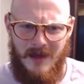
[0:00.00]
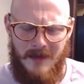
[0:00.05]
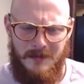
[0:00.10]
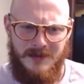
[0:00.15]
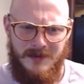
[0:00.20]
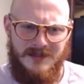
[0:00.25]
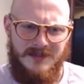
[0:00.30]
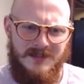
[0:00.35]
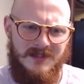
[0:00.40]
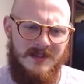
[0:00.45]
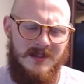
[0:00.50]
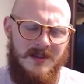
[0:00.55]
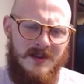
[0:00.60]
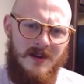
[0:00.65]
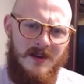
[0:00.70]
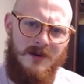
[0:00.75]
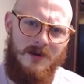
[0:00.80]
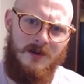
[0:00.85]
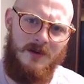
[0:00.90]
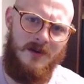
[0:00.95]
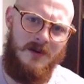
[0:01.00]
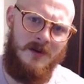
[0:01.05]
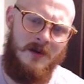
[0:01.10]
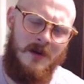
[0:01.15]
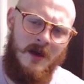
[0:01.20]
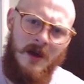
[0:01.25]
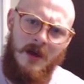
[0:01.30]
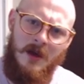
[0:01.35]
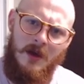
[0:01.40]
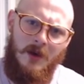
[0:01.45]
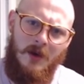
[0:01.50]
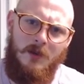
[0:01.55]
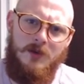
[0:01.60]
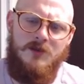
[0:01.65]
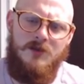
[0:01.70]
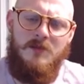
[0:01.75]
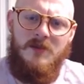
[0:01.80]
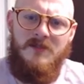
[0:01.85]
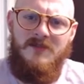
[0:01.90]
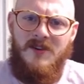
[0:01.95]
happy she's in there, or
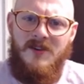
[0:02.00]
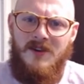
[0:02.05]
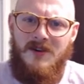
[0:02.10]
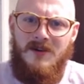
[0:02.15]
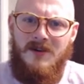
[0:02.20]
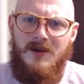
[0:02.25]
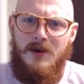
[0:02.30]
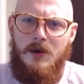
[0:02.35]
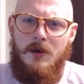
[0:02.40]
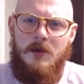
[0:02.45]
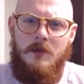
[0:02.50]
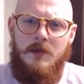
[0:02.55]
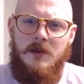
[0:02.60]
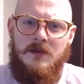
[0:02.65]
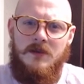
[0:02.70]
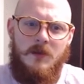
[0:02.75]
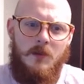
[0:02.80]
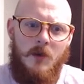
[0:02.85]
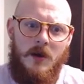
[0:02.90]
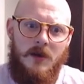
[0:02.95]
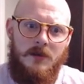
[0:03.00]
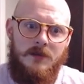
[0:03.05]
would you prefer her to be somewhere